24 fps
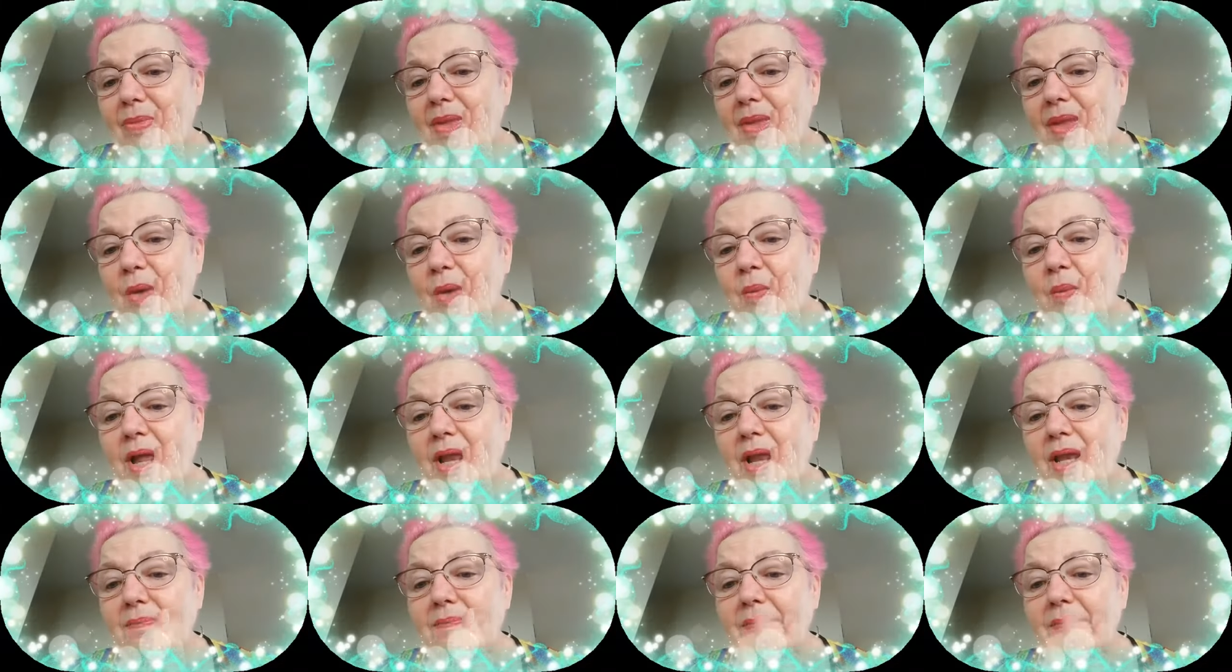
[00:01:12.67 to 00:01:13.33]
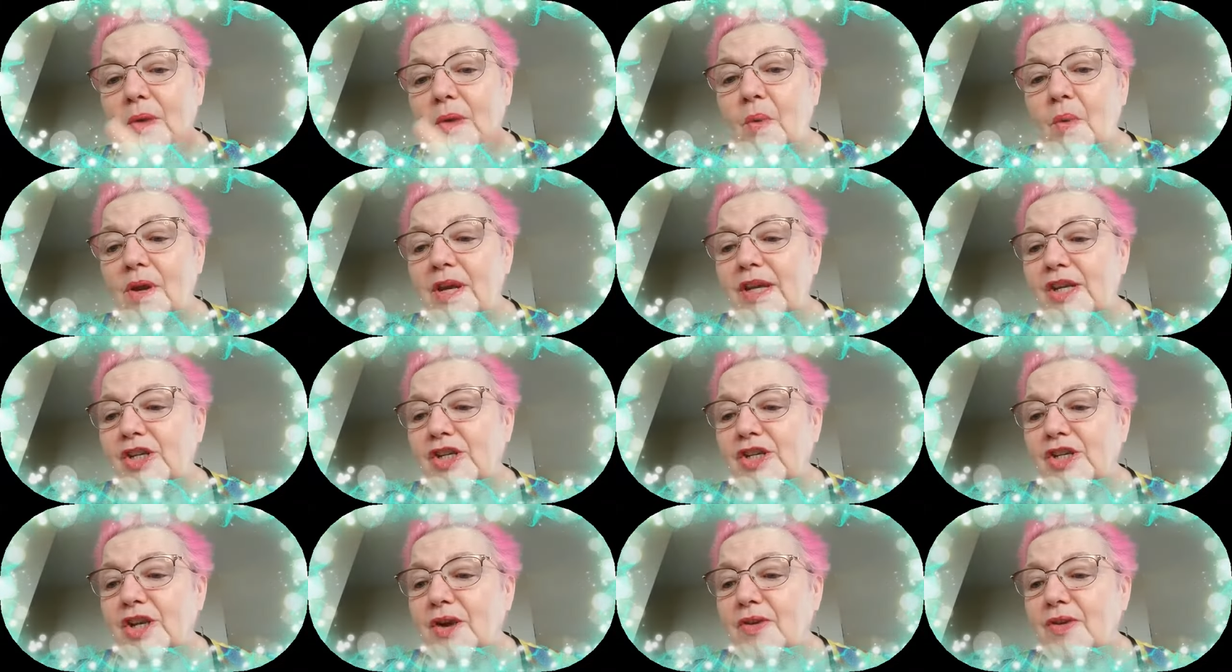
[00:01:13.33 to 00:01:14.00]
well, I wanted to
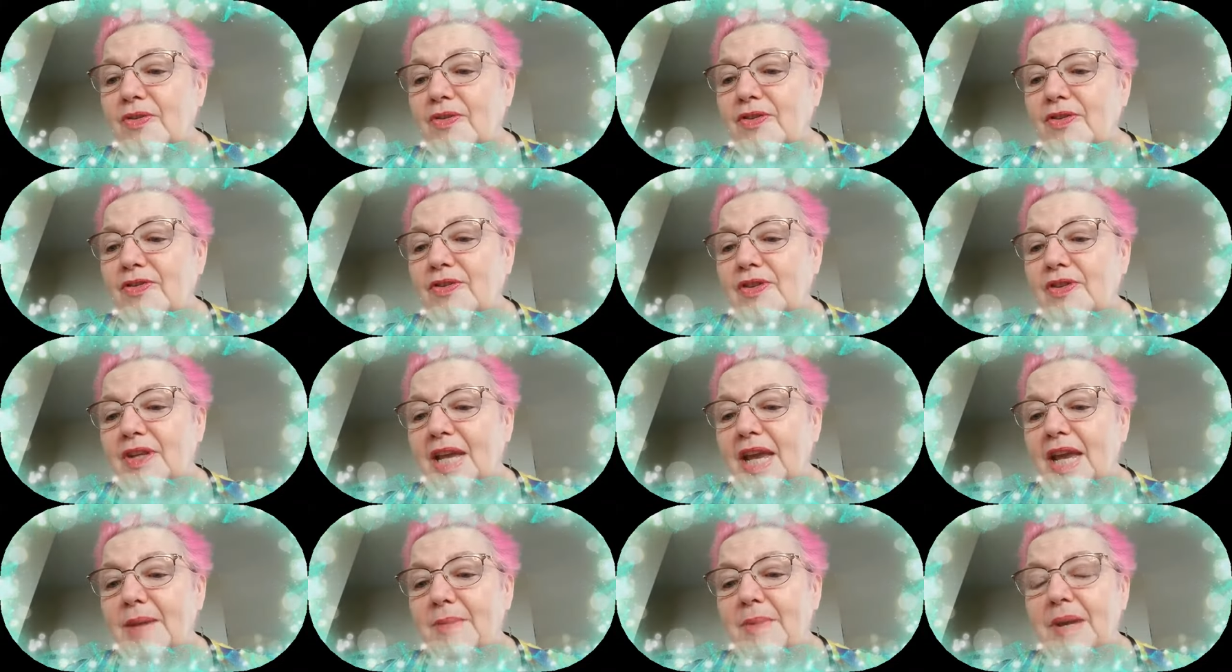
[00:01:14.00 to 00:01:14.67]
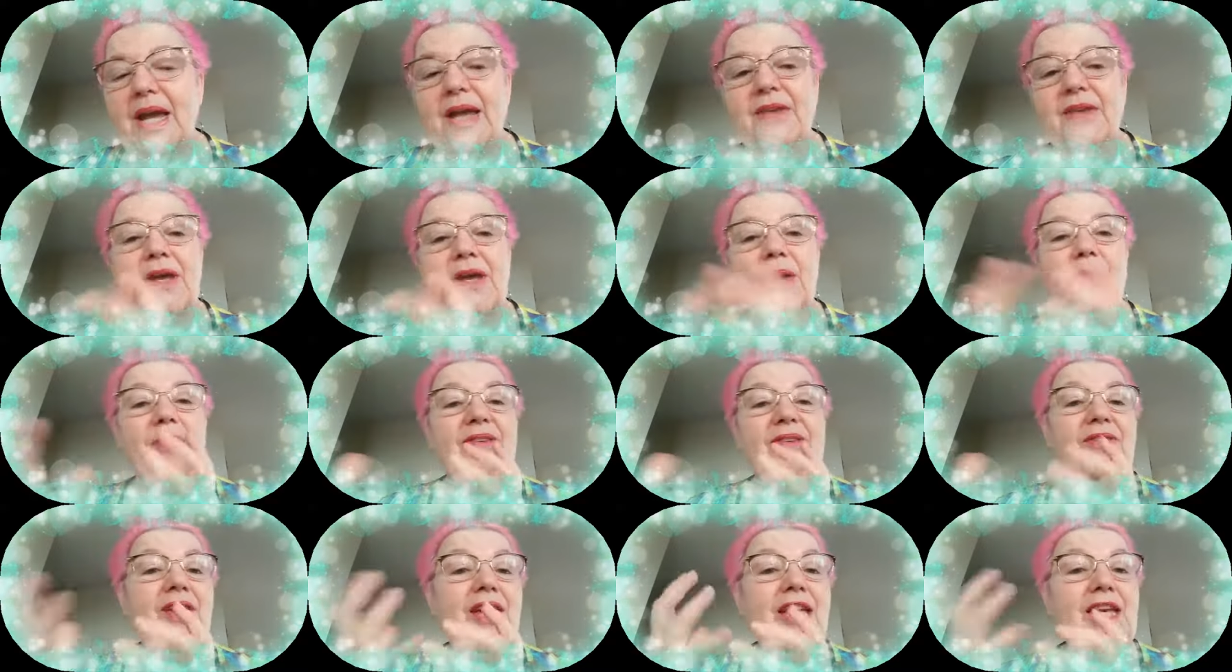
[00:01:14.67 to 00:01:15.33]
share this today because I'm
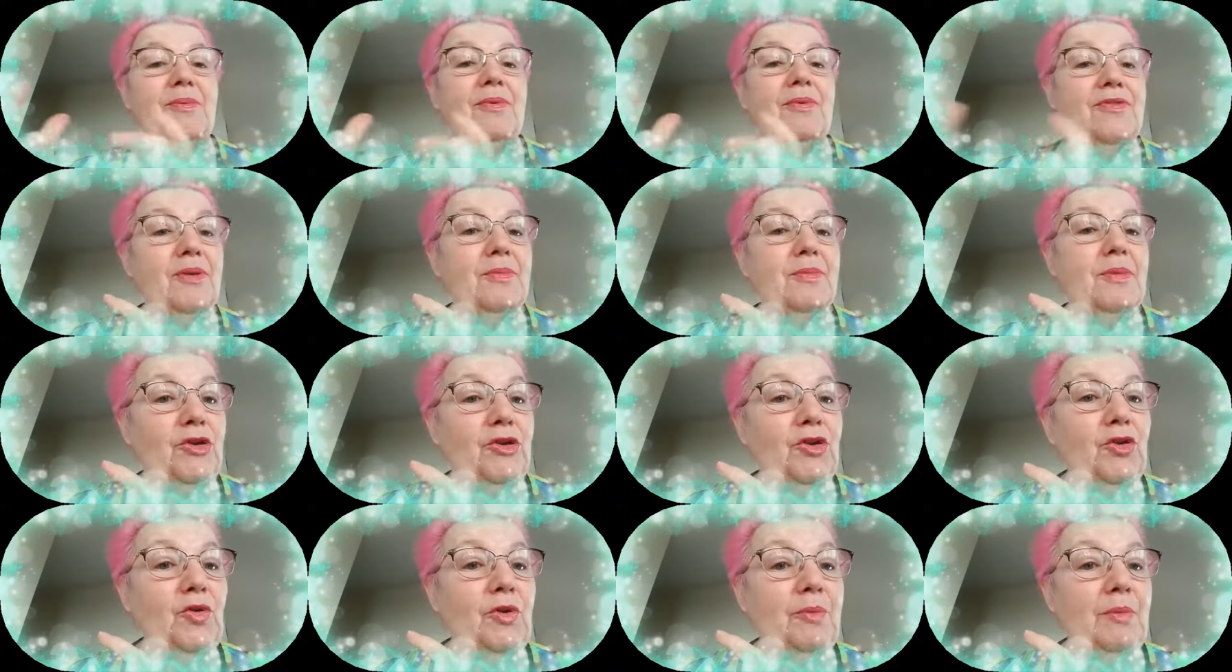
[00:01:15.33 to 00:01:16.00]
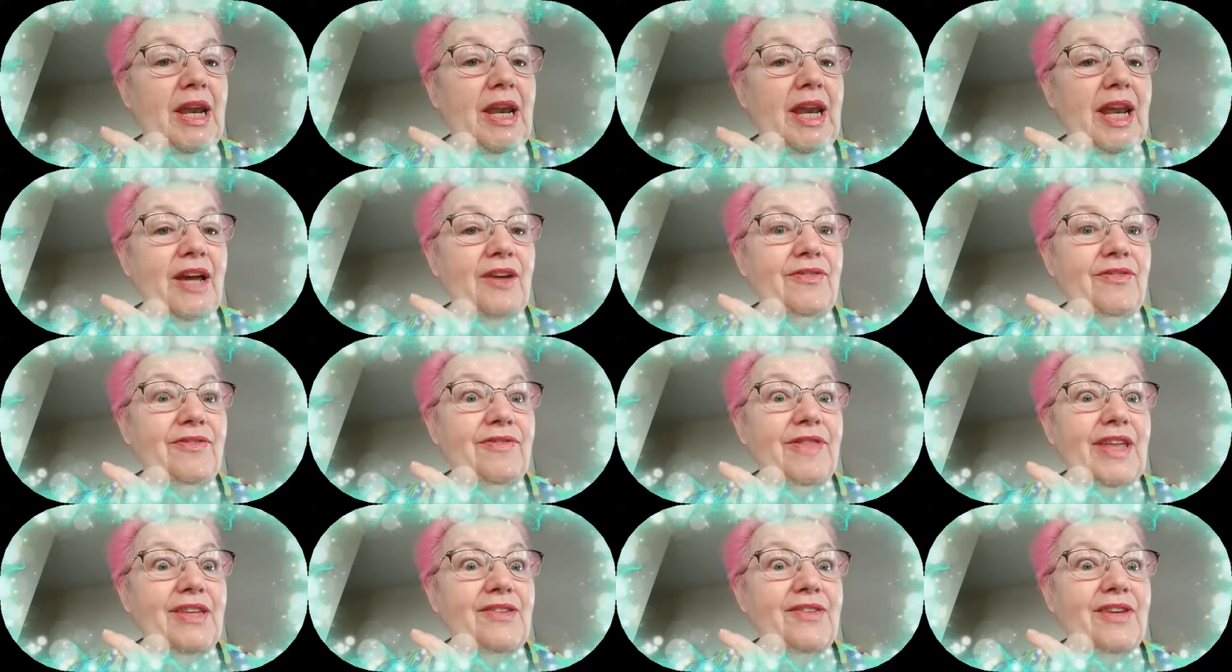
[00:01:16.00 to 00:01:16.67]
excited about something new in my life.
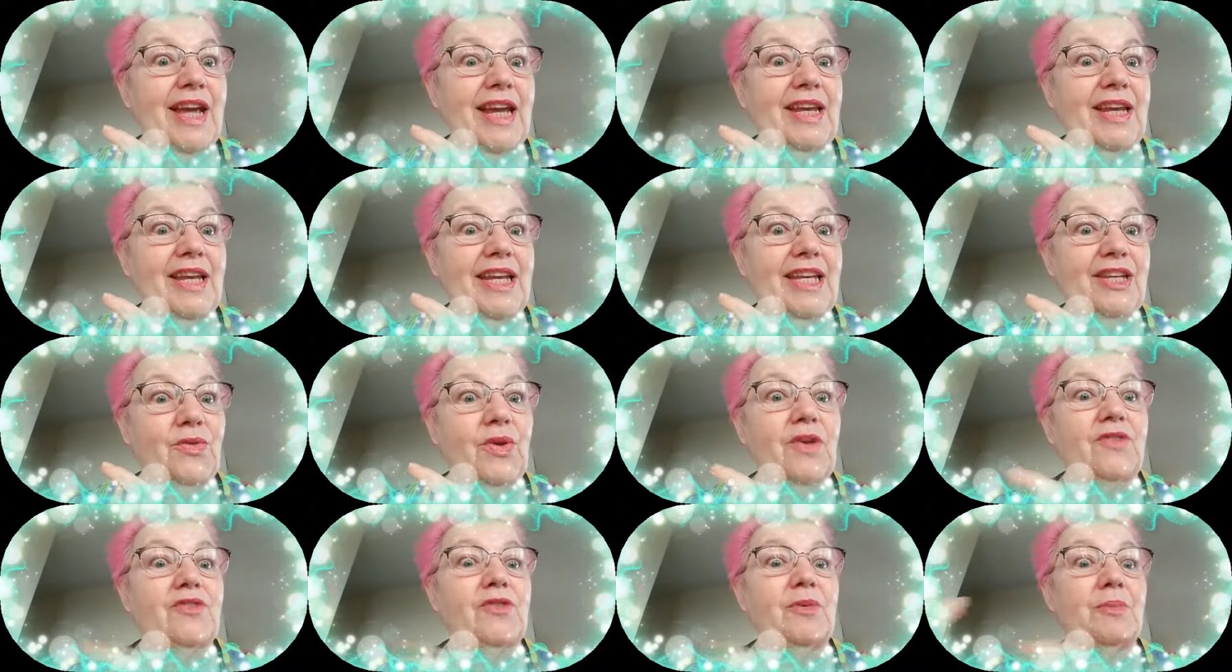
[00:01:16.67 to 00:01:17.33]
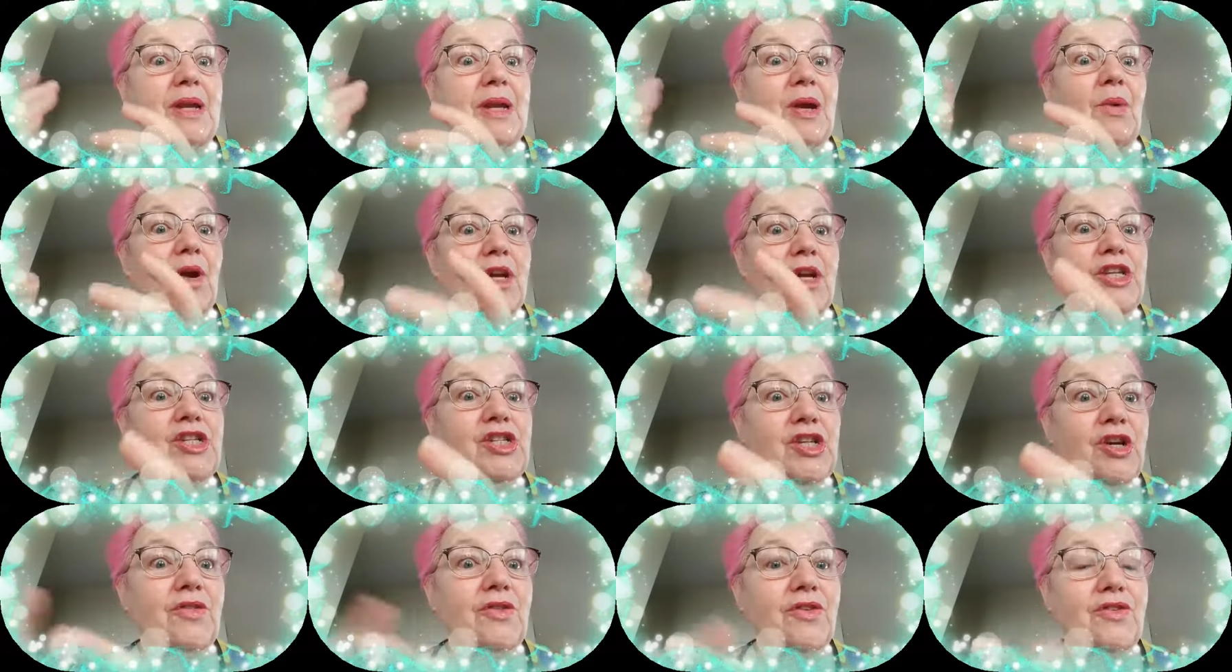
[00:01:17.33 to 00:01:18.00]
That's kind of interesting, but I wanted to
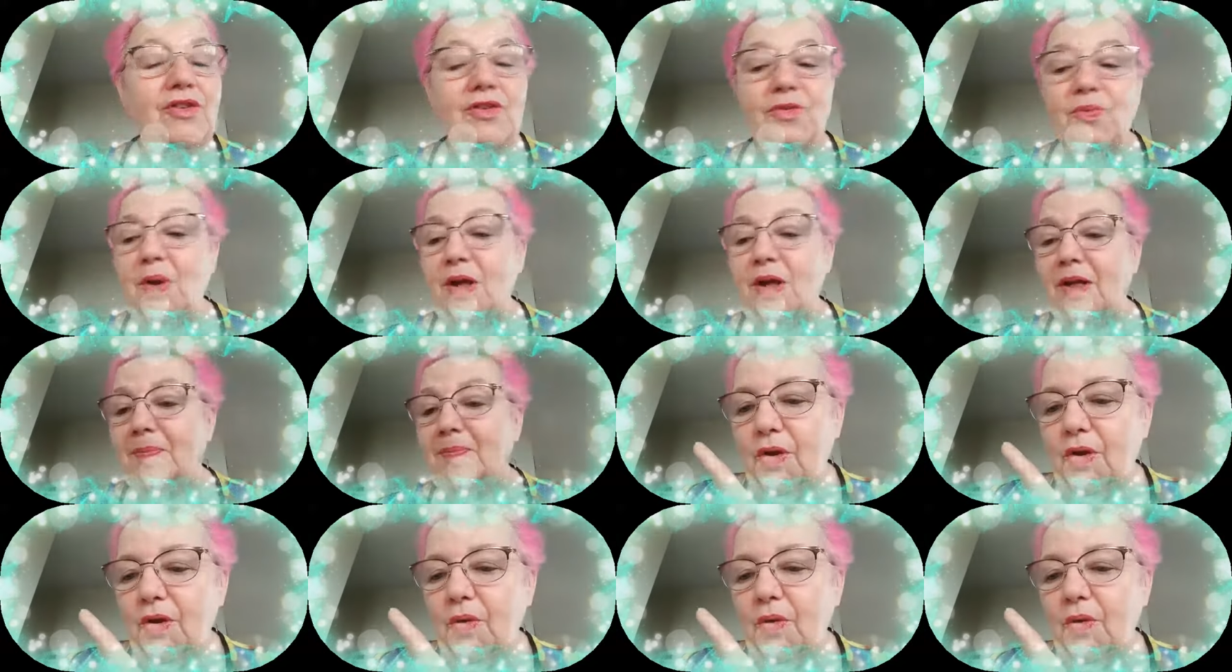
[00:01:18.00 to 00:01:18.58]
share this as well.